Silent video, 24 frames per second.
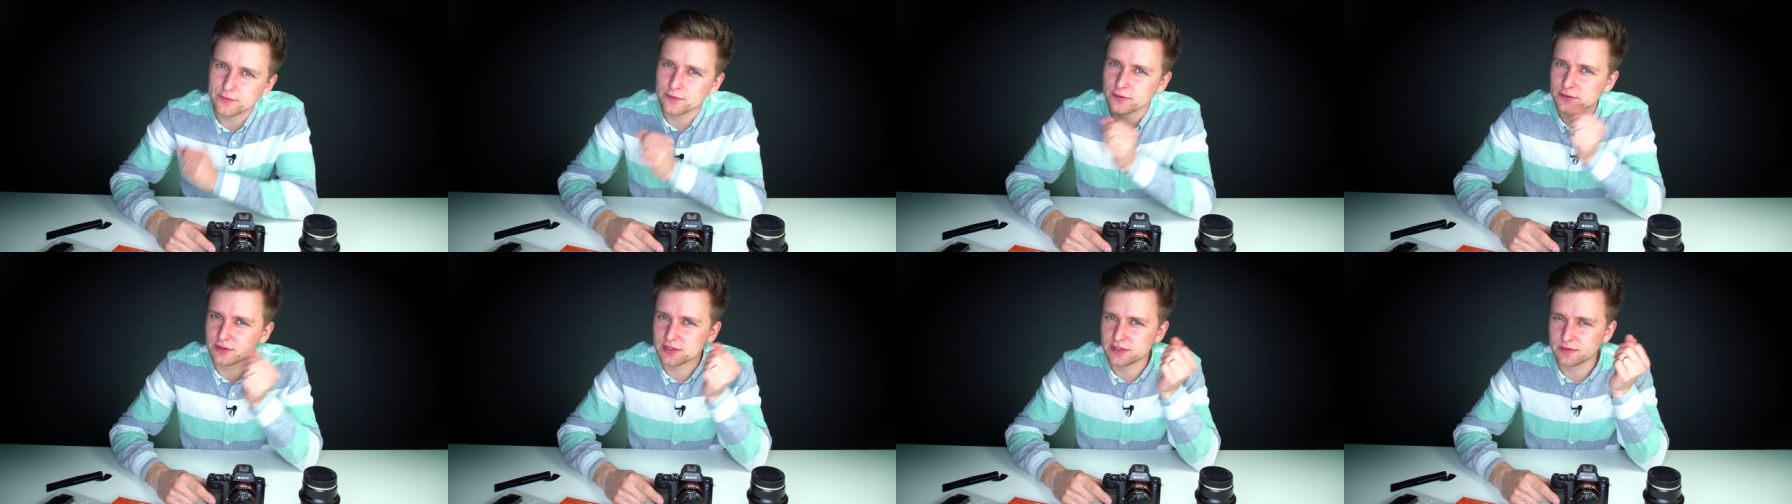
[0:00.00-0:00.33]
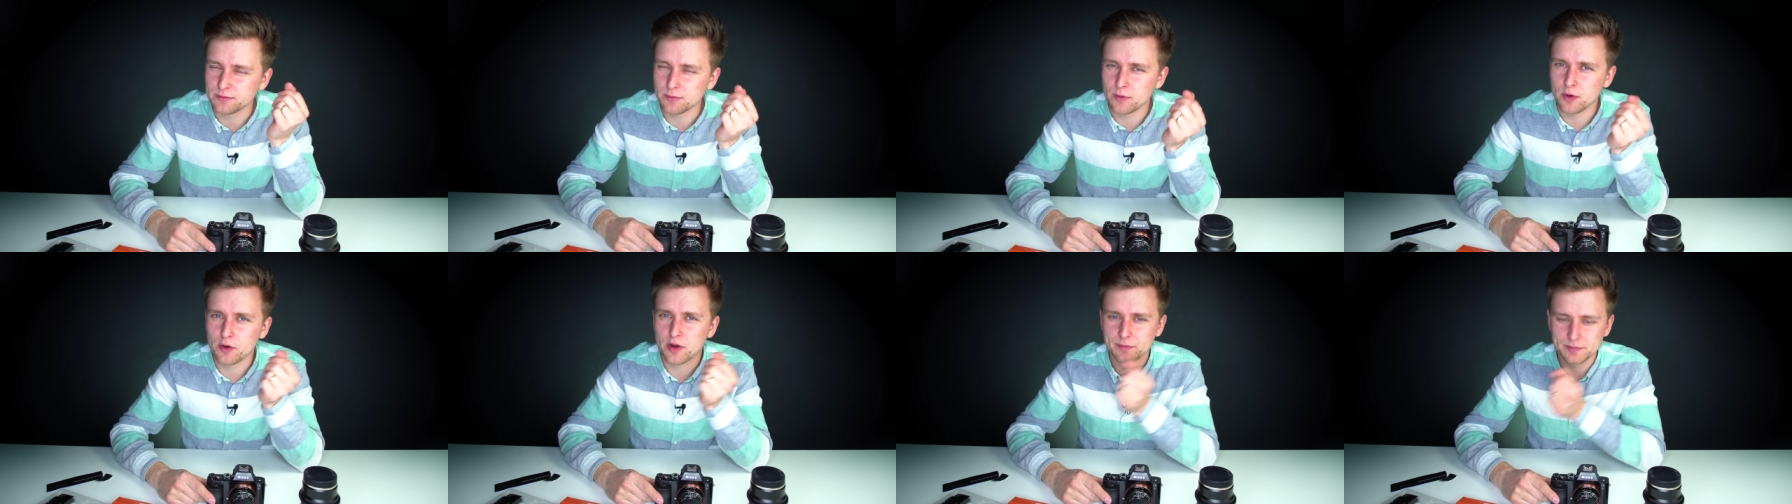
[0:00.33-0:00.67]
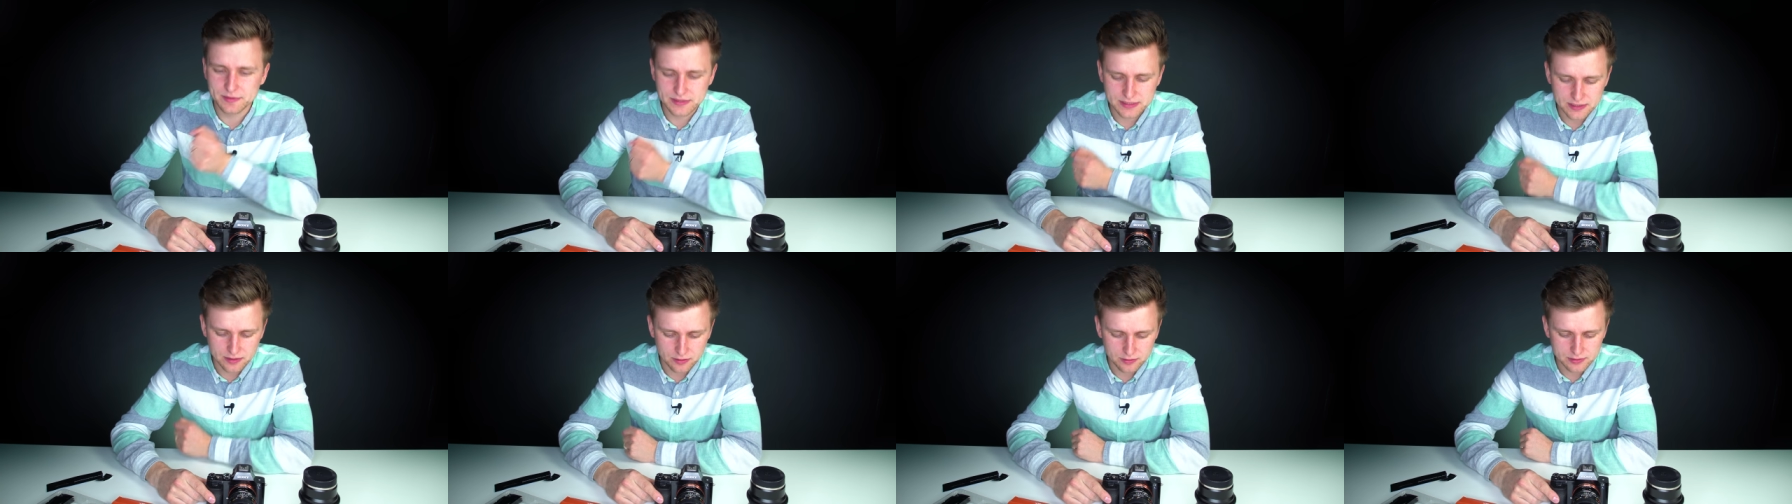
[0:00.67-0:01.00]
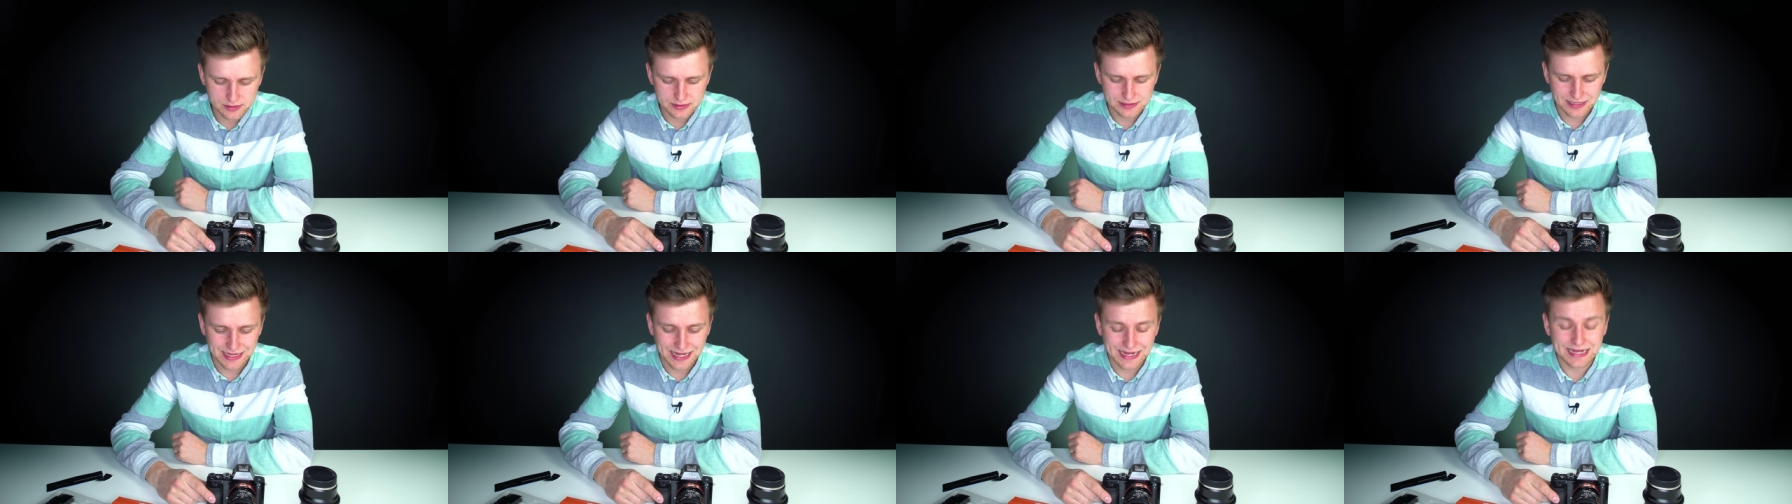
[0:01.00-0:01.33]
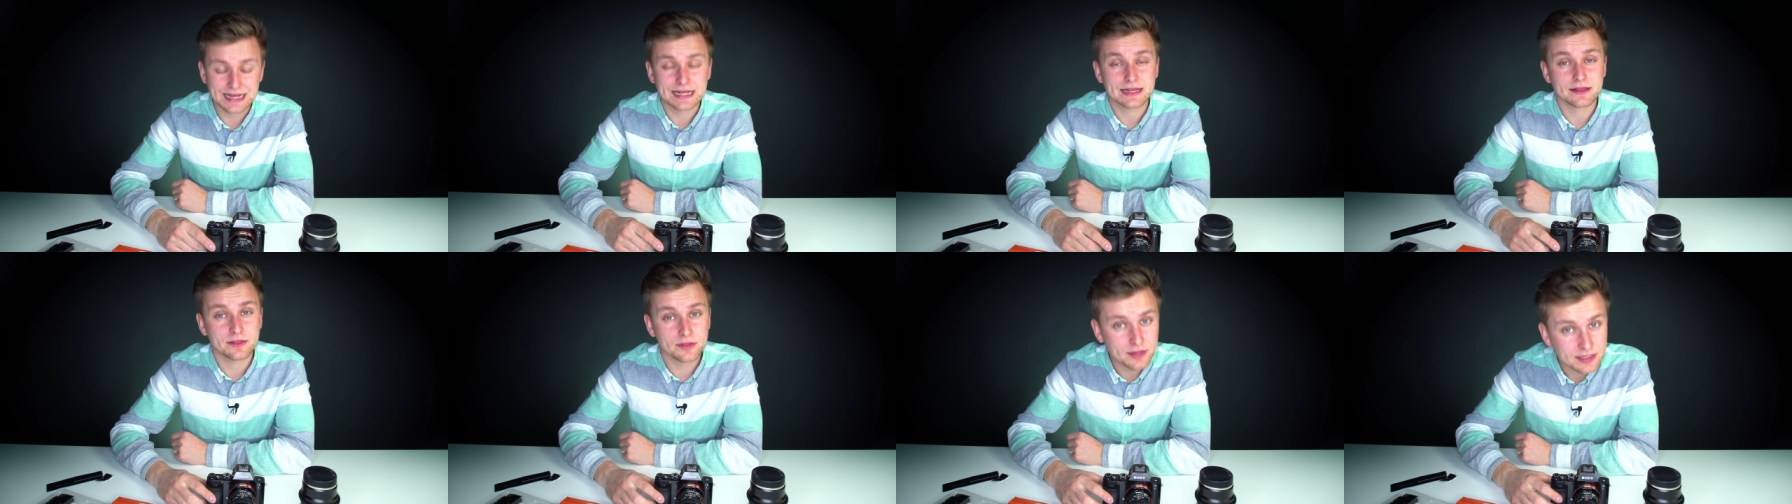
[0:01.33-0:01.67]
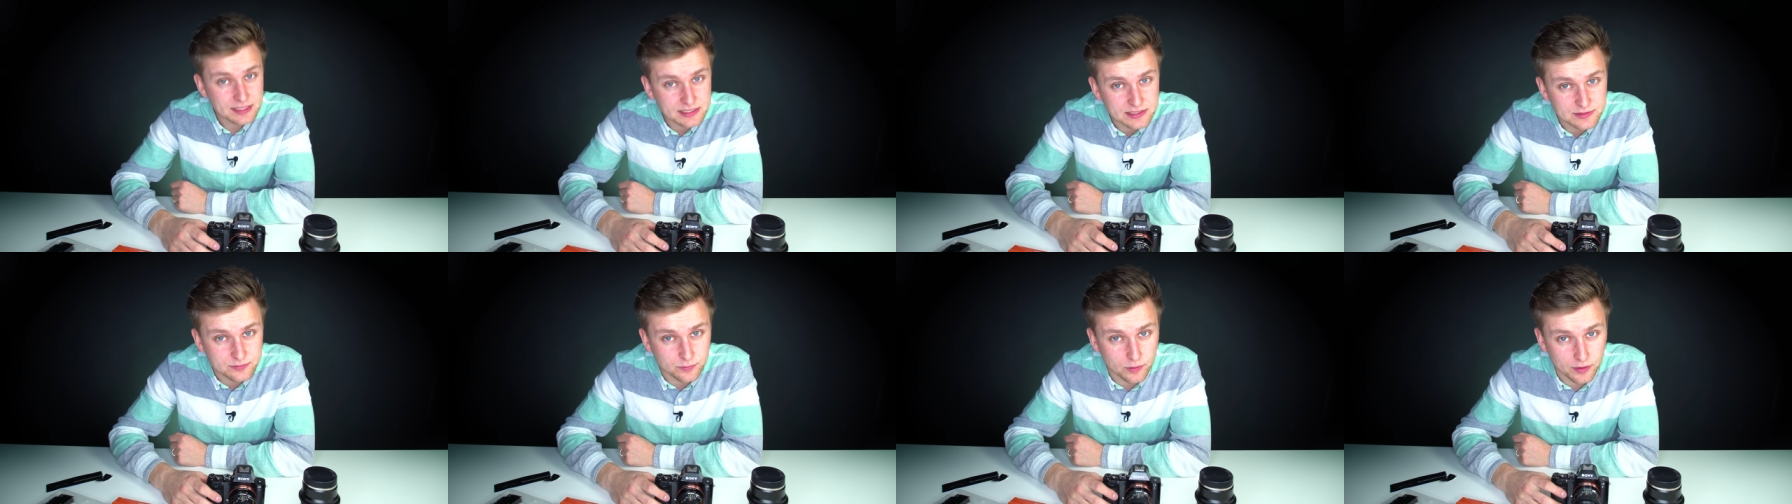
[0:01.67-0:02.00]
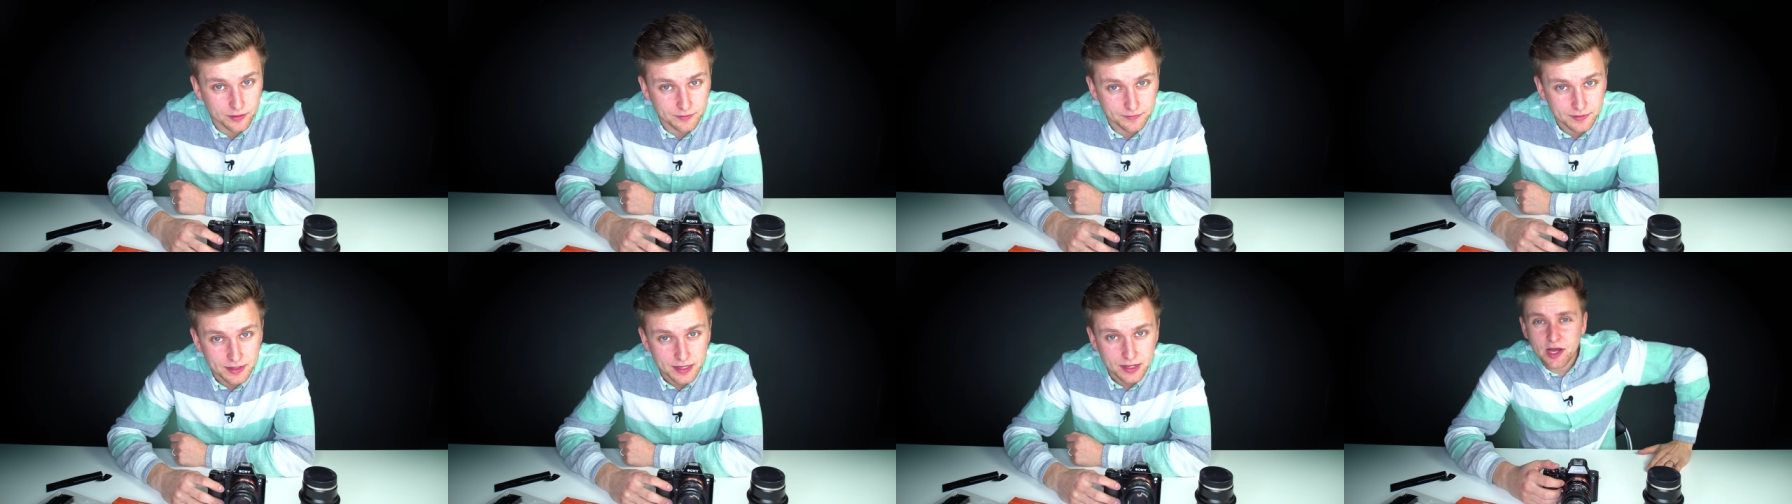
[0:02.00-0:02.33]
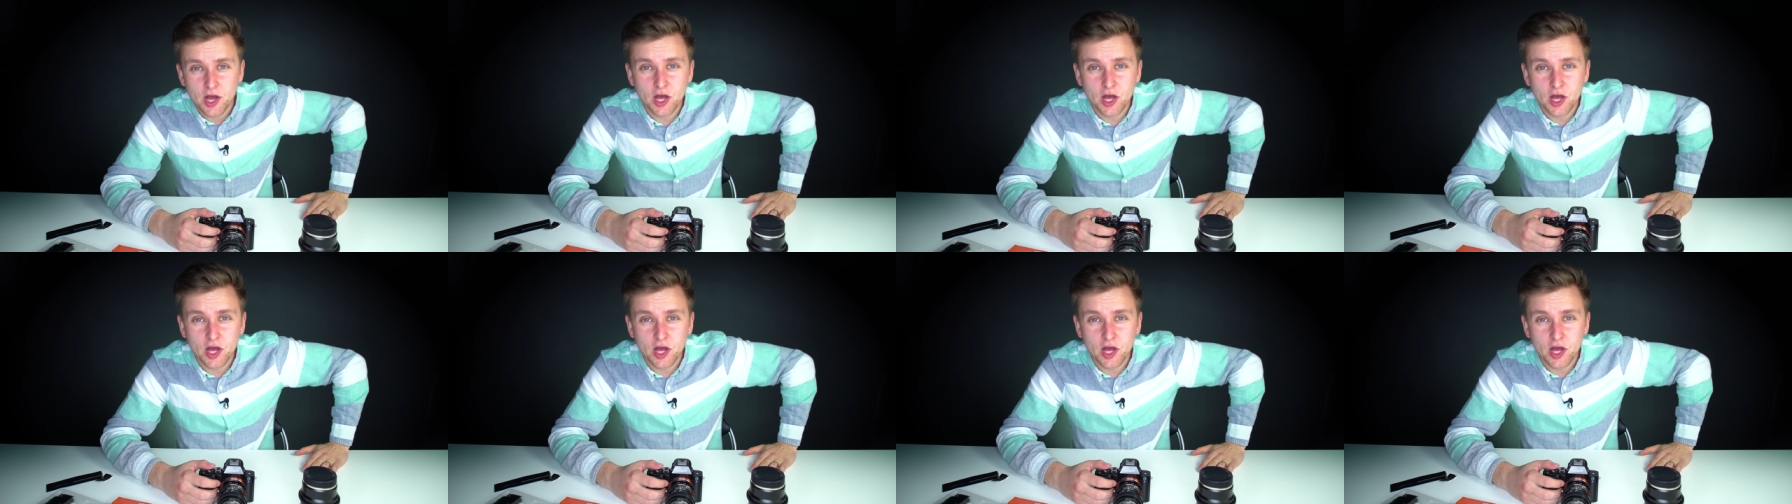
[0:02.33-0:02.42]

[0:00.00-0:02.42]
for some more episodes like this one.